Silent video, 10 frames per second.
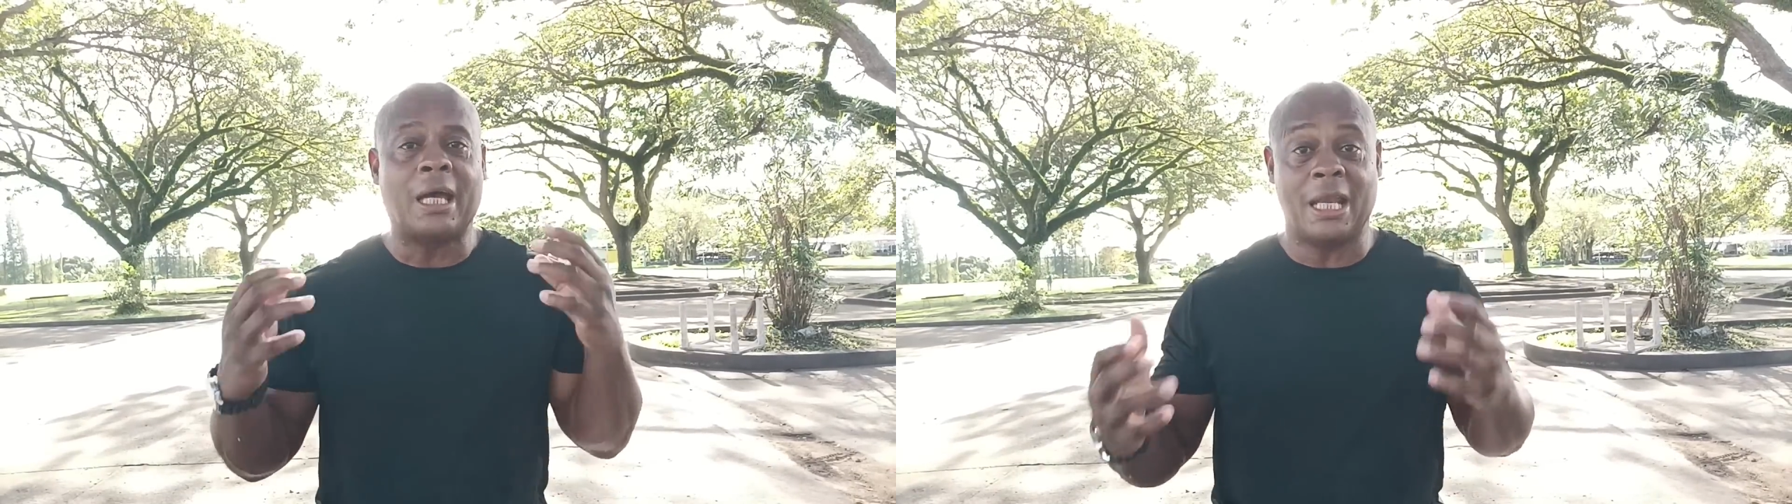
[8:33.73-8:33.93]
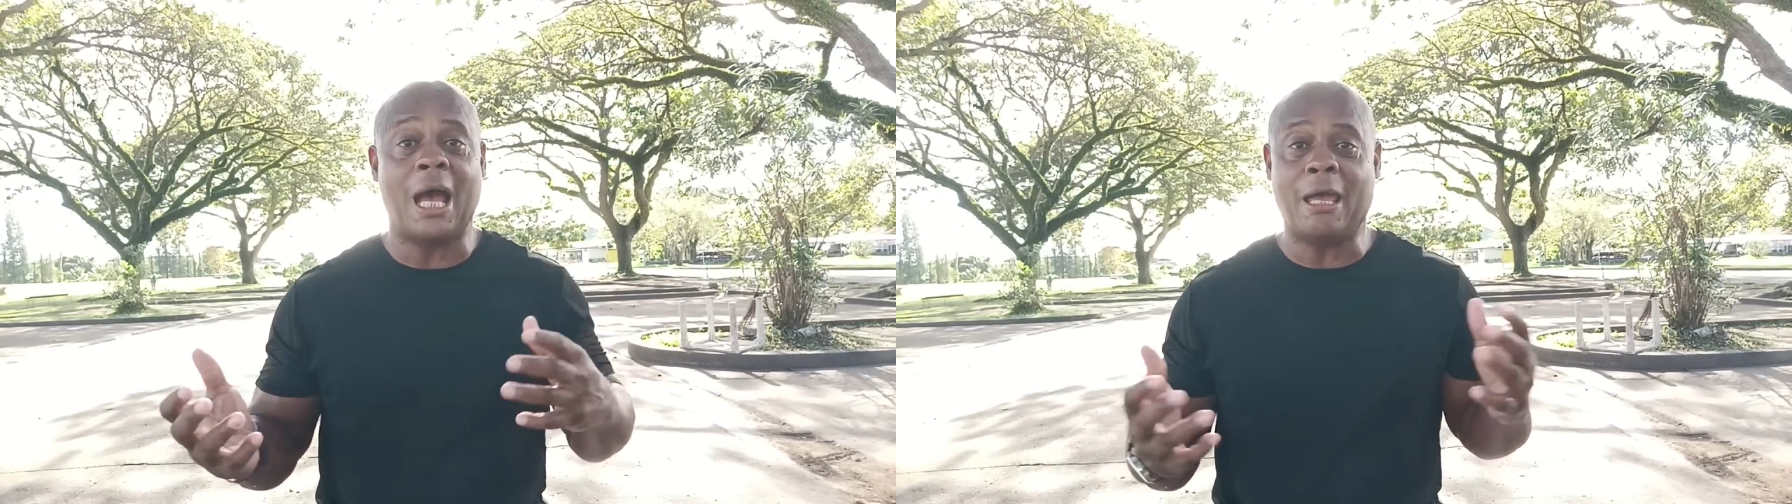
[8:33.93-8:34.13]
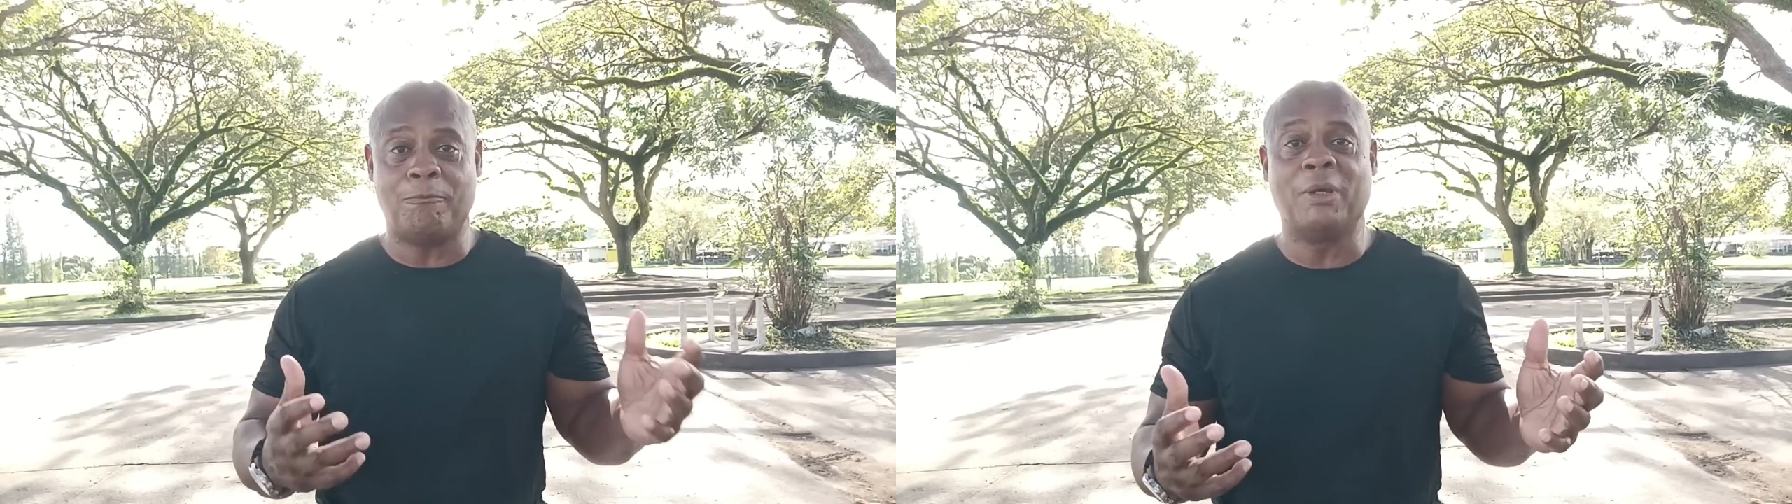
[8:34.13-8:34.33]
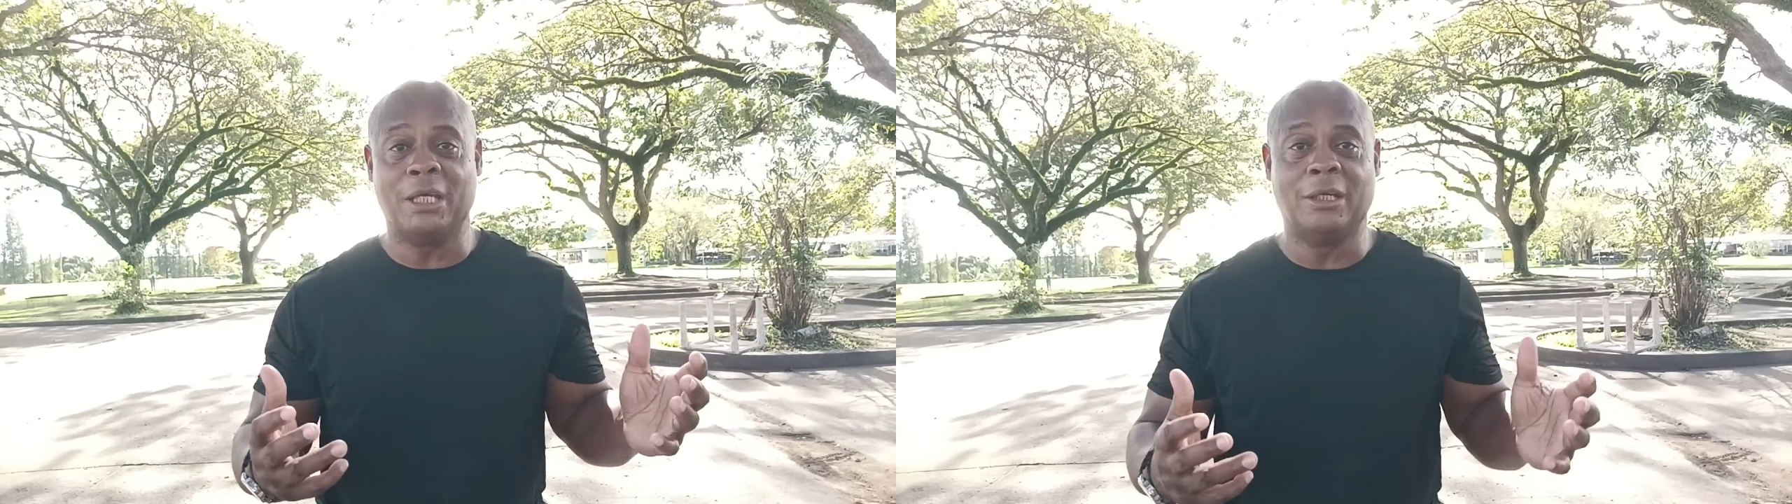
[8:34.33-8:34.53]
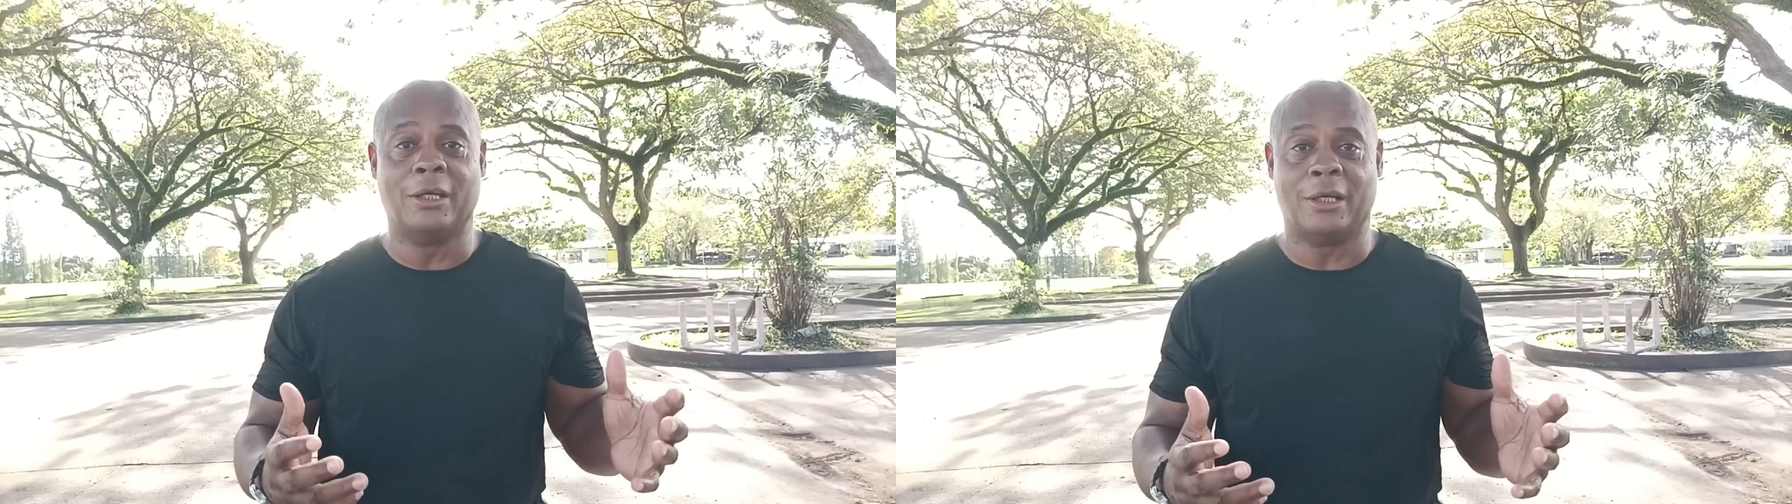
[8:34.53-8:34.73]
and I had
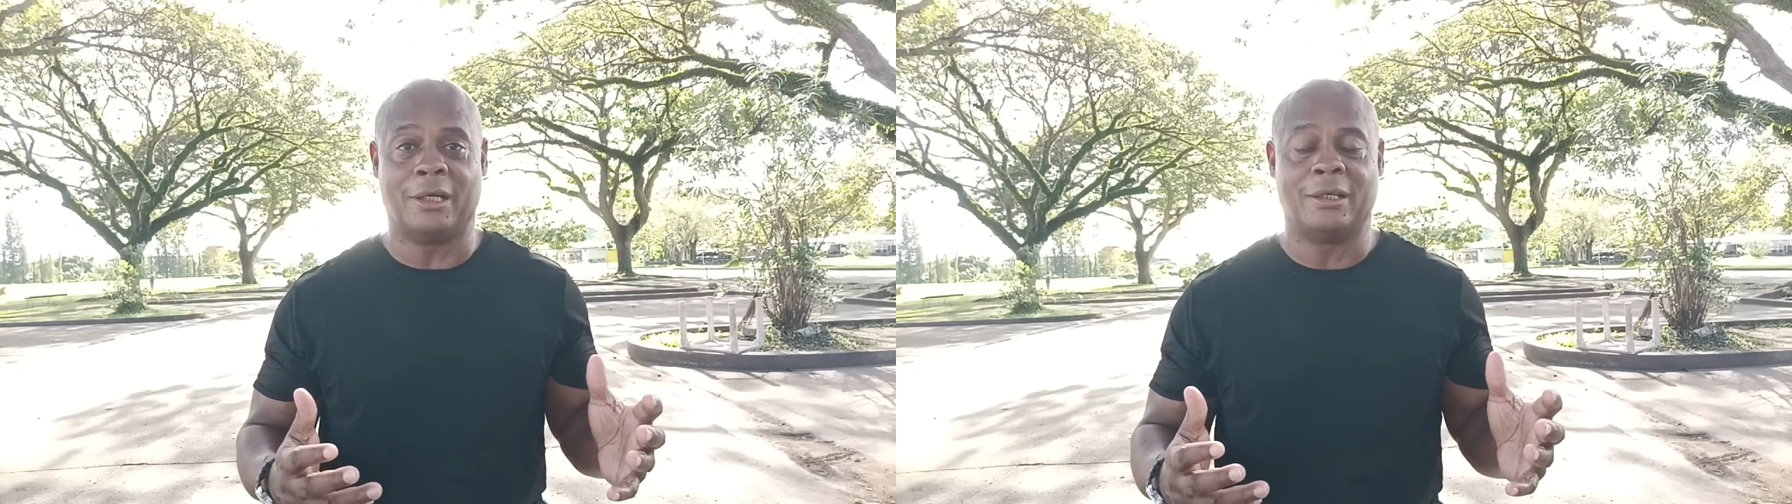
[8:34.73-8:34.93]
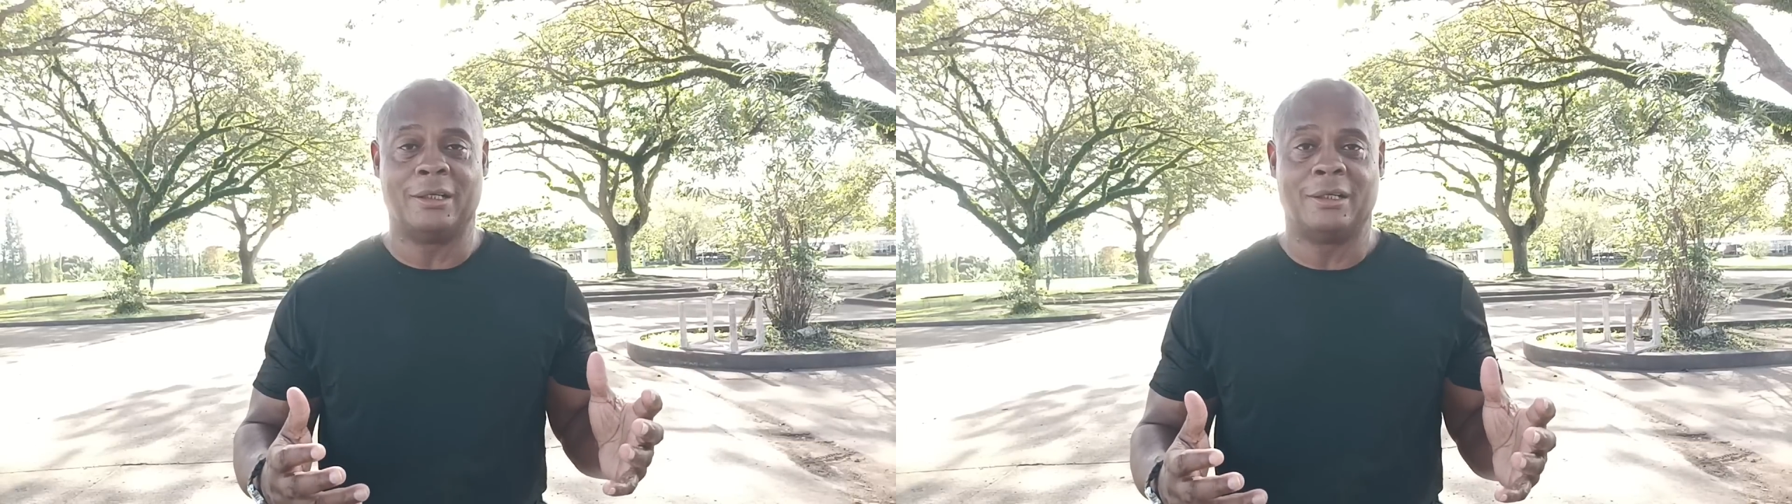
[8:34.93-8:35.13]
been here